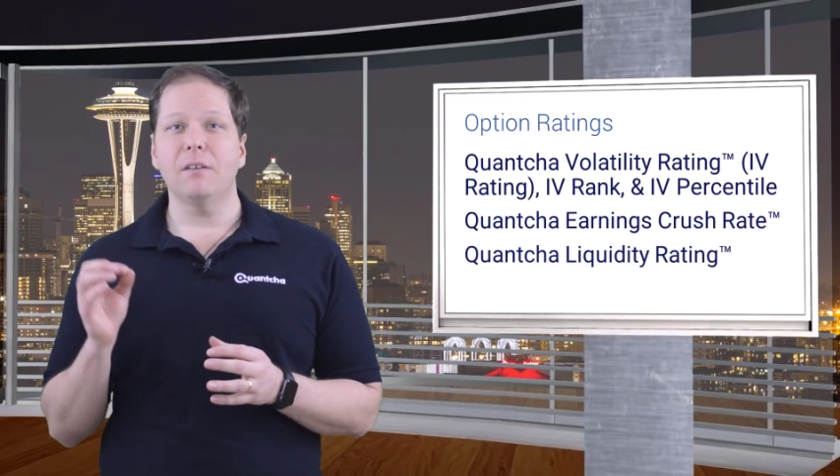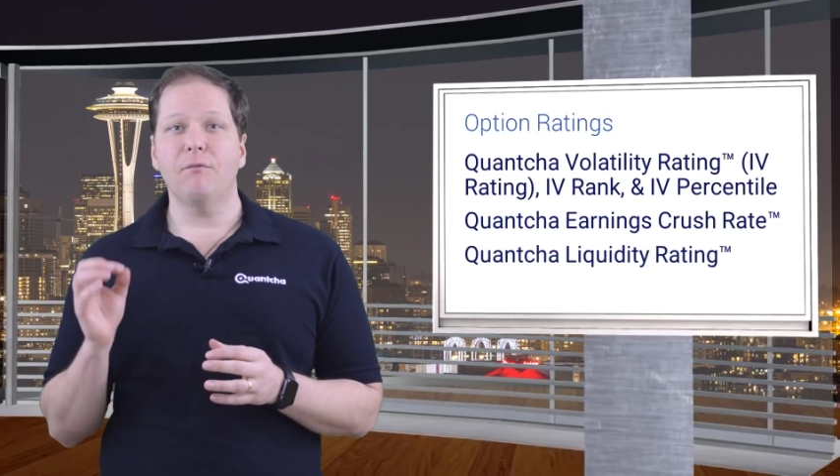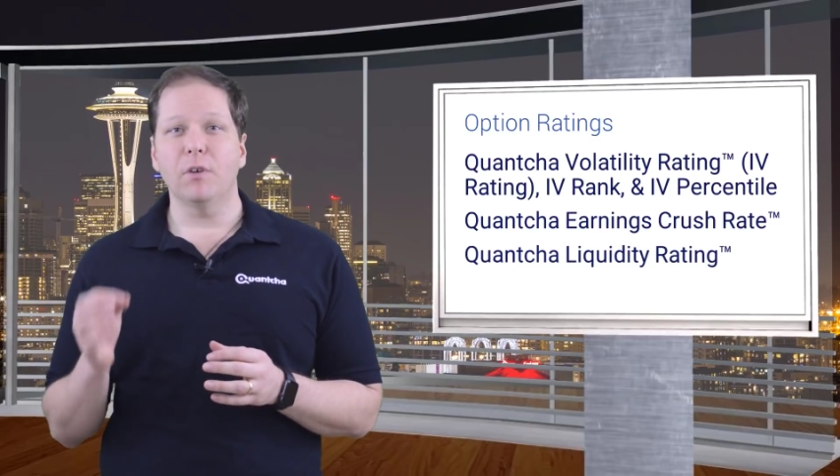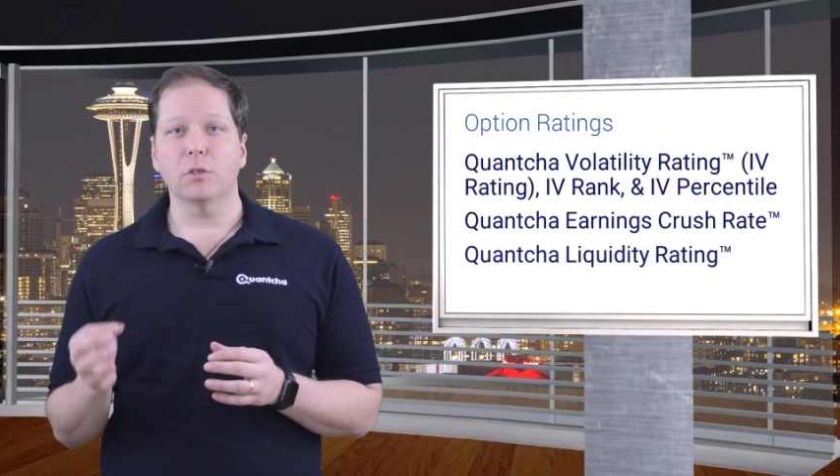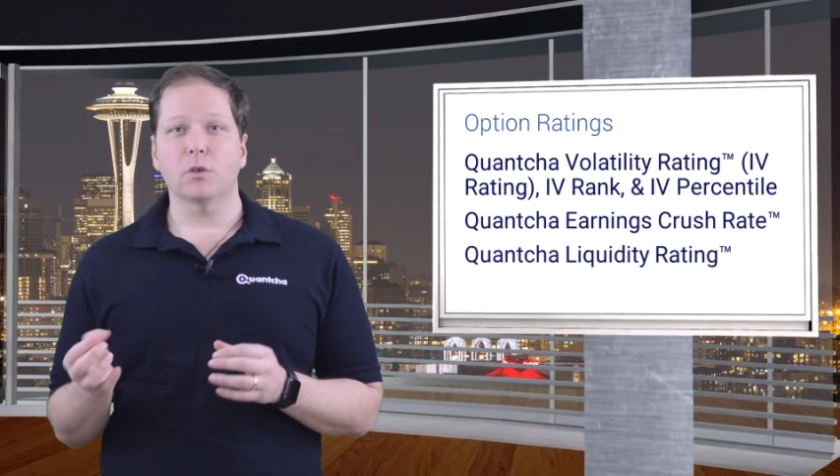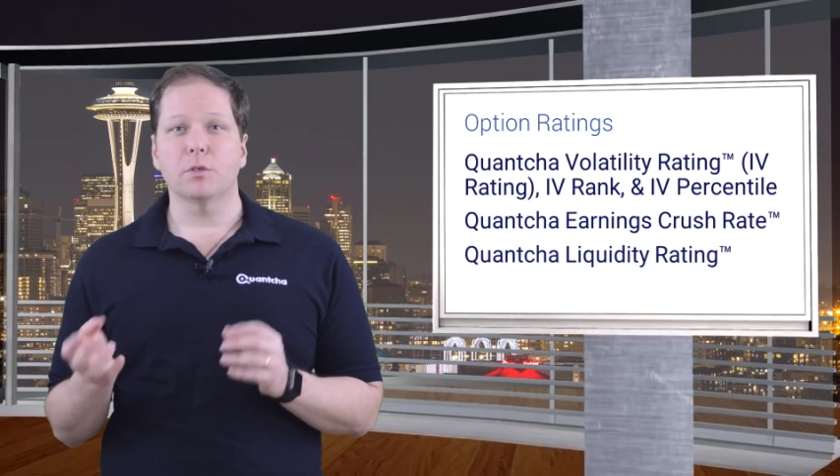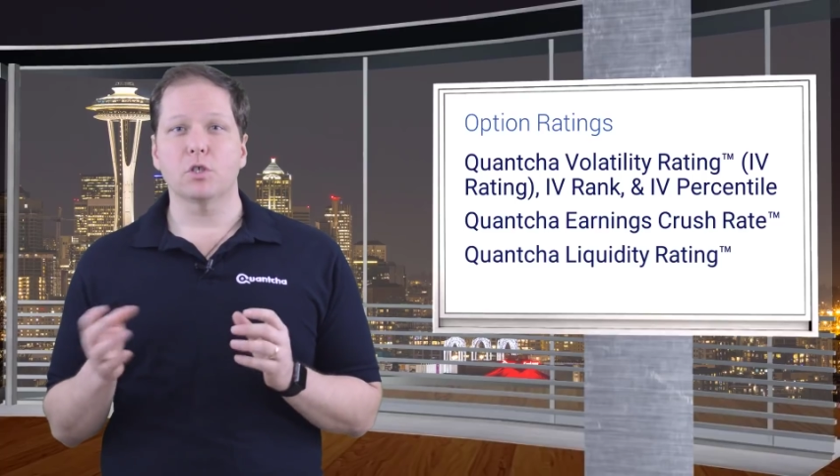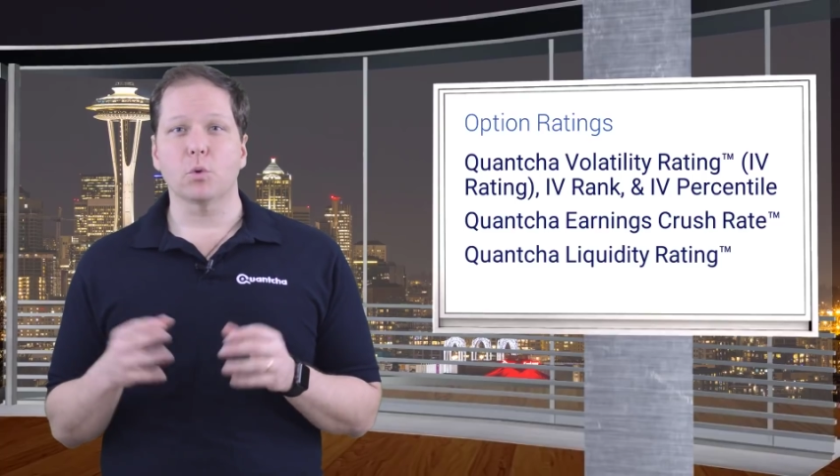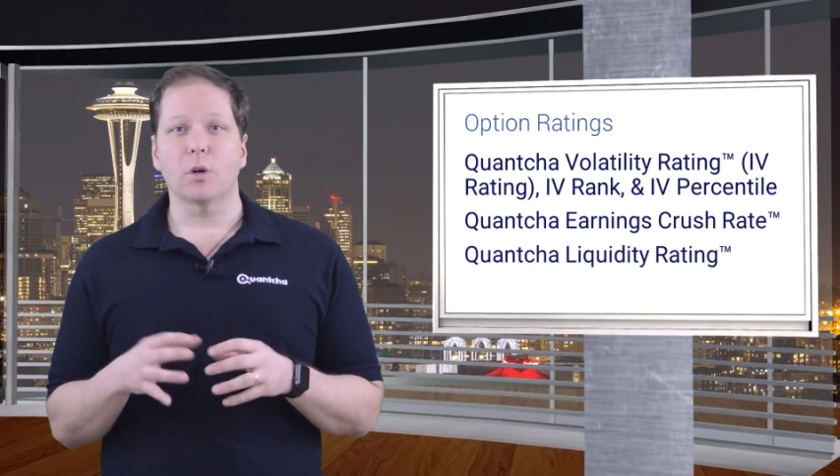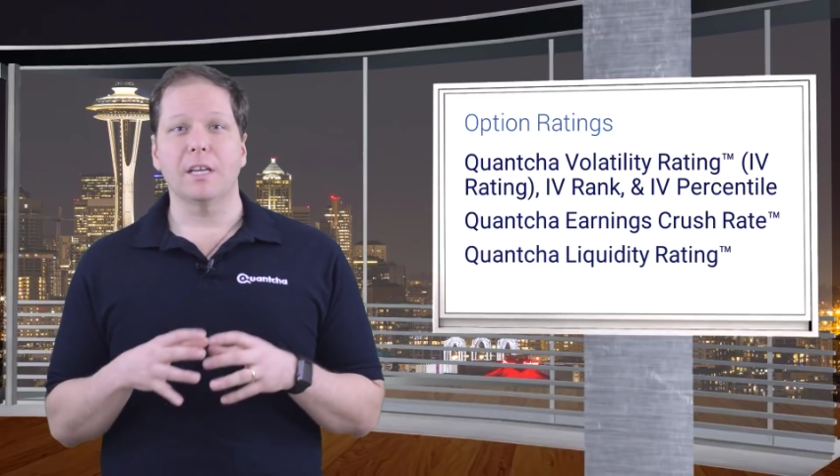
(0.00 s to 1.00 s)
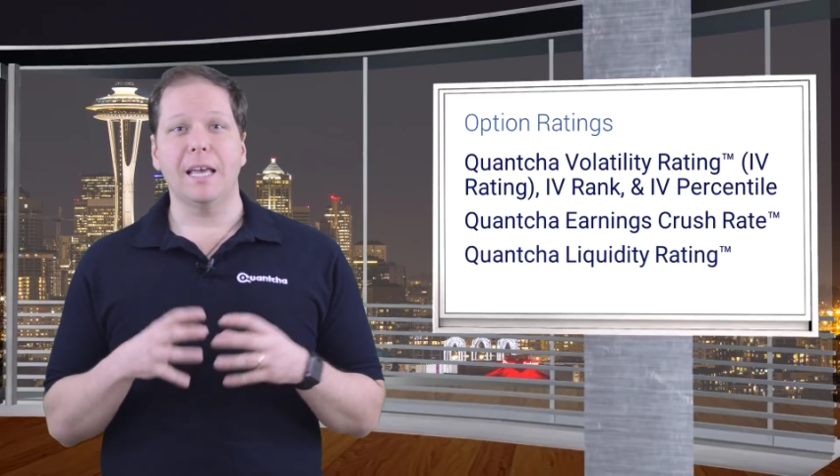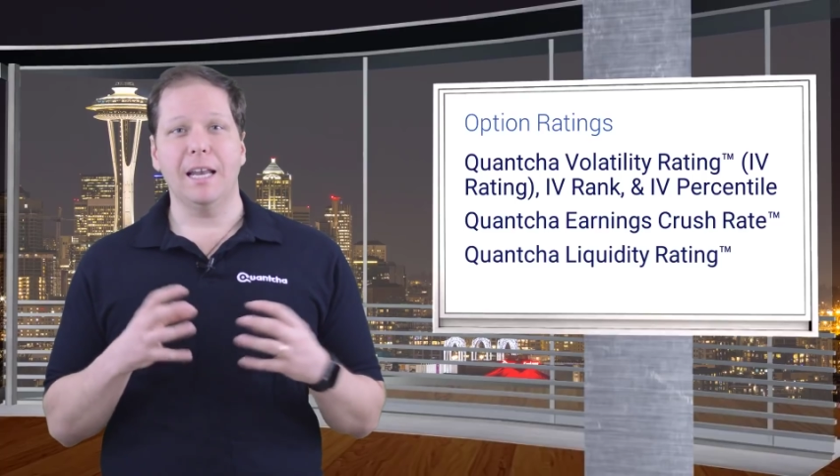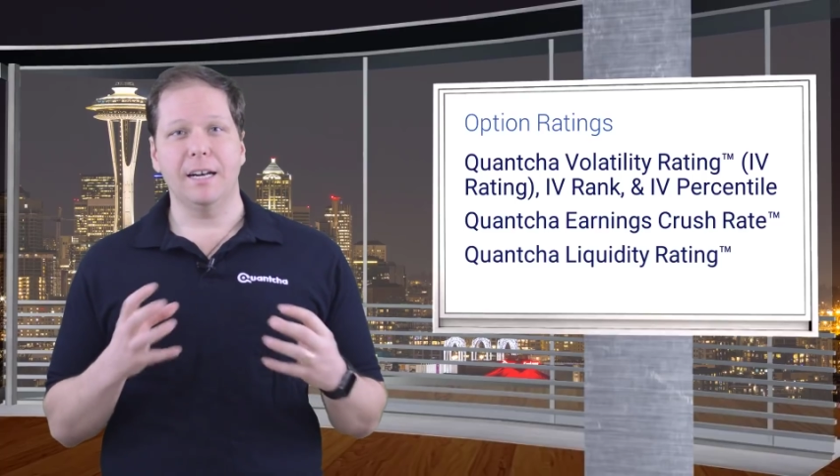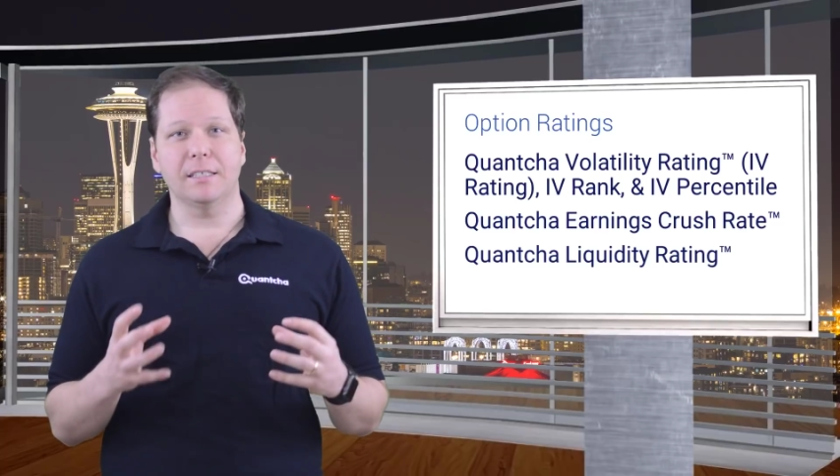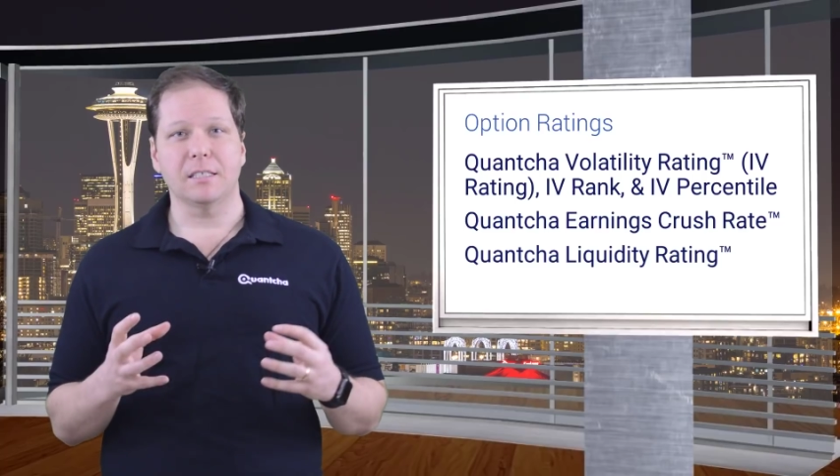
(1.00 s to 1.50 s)
filter and sort
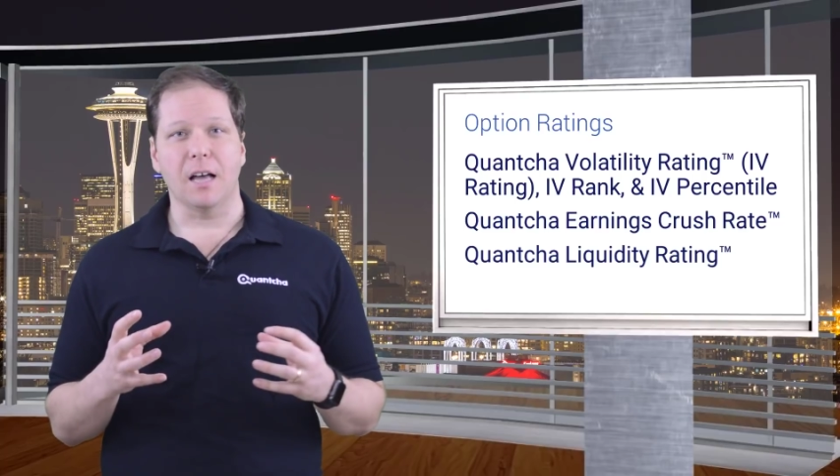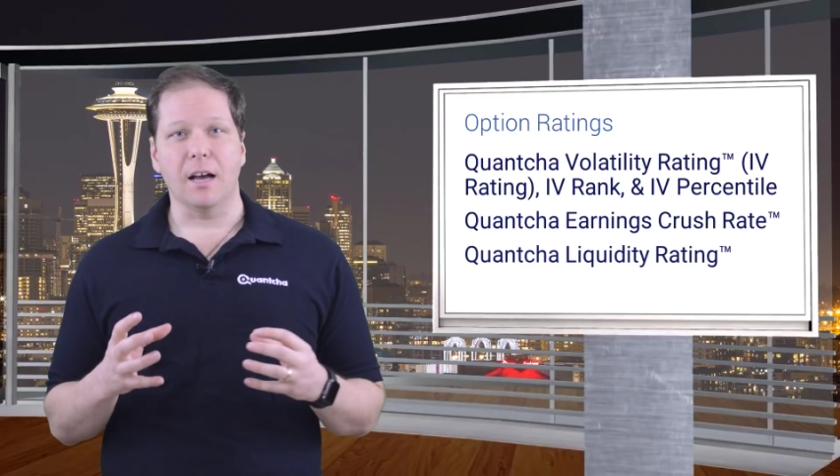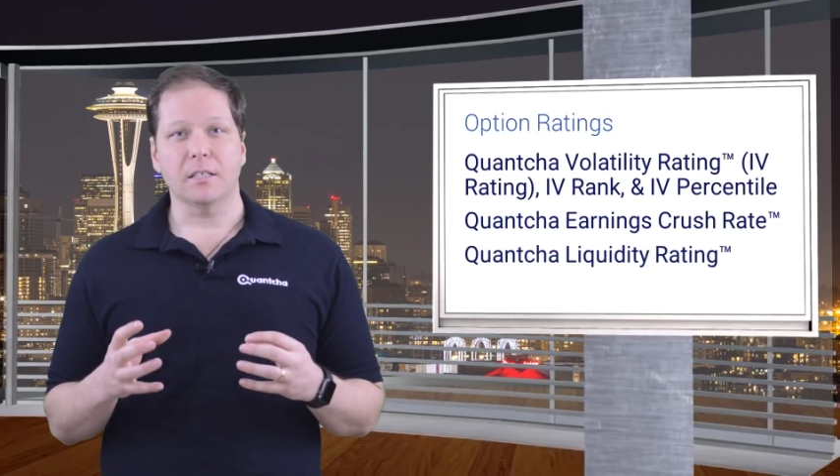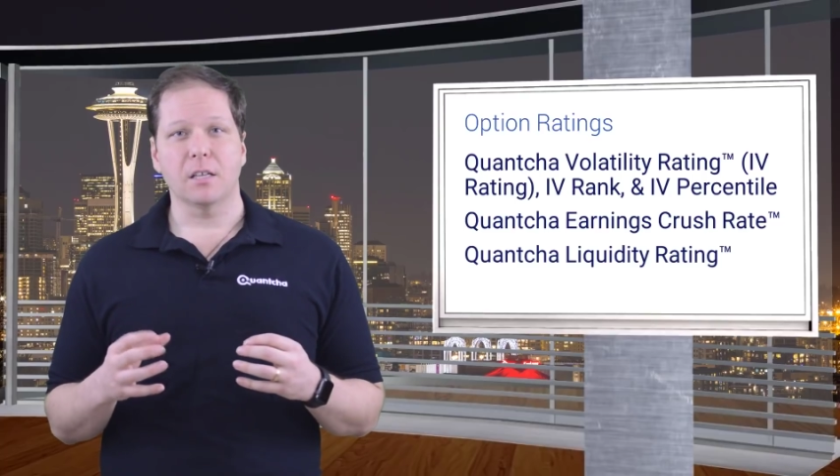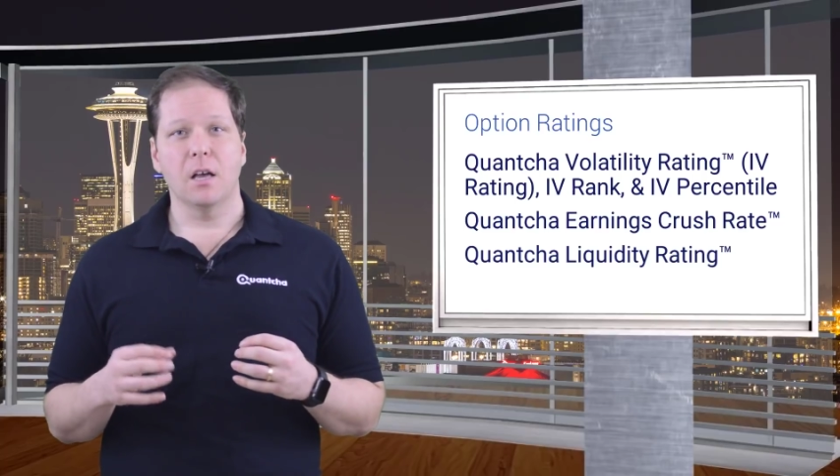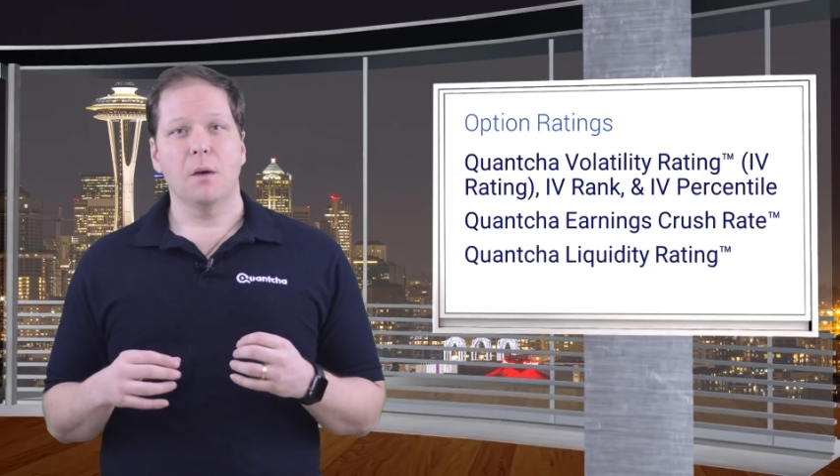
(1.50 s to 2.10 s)
candidate stocks